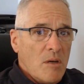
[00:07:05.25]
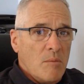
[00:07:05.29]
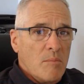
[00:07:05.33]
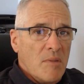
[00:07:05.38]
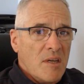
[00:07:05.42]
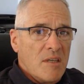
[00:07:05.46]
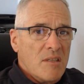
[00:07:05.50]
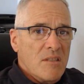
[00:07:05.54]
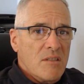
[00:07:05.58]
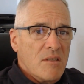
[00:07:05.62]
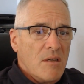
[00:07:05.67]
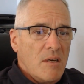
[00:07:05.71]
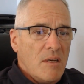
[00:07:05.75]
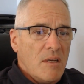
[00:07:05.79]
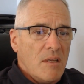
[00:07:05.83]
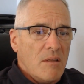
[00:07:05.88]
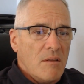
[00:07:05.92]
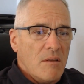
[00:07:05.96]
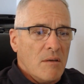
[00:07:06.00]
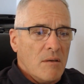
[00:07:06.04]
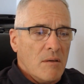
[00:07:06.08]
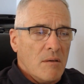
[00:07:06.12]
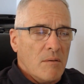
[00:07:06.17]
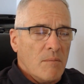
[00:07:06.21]
my study,
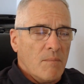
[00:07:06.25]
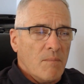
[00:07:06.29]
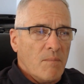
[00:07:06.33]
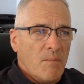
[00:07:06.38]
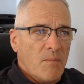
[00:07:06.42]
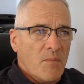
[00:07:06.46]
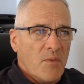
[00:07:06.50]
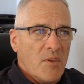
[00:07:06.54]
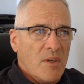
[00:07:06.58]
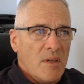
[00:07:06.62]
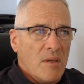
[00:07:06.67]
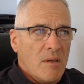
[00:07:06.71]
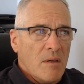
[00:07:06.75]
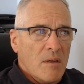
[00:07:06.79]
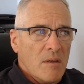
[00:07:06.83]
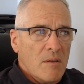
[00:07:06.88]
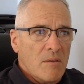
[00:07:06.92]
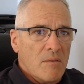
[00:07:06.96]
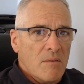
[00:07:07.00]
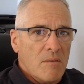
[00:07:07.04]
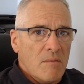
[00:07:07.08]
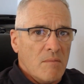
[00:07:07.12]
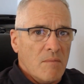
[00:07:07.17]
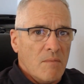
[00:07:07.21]
the
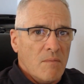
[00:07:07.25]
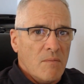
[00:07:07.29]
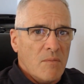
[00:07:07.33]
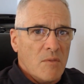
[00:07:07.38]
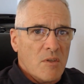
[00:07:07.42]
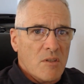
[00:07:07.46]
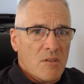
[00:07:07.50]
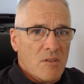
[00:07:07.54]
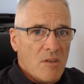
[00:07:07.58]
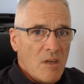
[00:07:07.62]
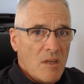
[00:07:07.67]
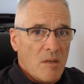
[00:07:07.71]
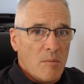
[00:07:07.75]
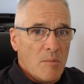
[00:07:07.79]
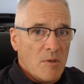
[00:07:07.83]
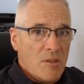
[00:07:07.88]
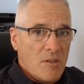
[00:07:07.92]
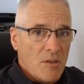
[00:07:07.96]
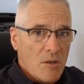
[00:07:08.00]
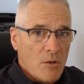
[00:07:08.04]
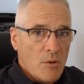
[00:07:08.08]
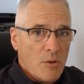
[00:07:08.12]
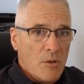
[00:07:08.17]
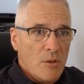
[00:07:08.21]
study
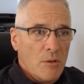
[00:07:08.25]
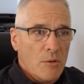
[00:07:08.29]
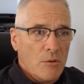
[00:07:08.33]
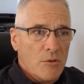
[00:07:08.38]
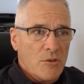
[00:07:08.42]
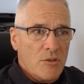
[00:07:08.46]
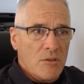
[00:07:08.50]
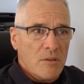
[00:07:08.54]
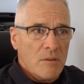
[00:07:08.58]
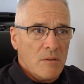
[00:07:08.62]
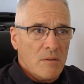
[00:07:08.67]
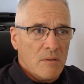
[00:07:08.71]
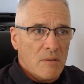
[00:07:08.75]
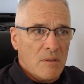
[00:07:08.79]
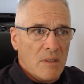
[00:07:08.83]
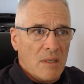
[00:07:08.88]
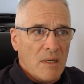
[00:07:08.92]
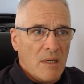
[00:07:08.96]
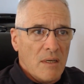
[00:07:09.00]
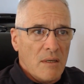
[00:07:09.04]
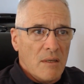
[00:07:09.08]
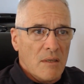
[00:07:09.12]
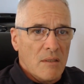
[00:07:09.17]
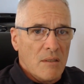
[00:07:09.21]
materials that
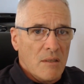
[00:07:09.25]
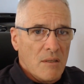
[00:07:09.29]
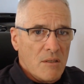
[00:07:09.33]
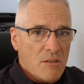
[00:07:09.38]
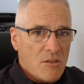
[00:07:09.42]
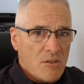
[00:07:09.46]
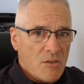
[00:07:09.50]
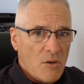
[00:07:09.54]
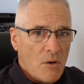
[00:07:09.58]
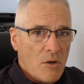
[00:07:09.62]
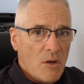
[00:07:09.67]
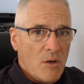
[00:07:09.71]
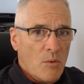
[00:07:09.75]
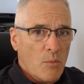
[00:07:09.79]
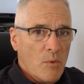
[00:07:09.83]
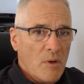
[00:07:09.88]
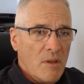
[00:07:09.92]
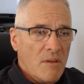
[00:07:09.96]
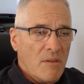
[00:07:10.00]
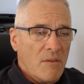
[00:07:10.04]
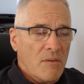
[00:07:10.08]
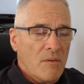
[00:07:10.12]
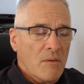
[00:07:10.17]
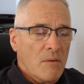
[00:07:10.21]
I started
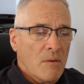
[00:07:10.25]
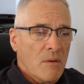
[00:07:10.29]
with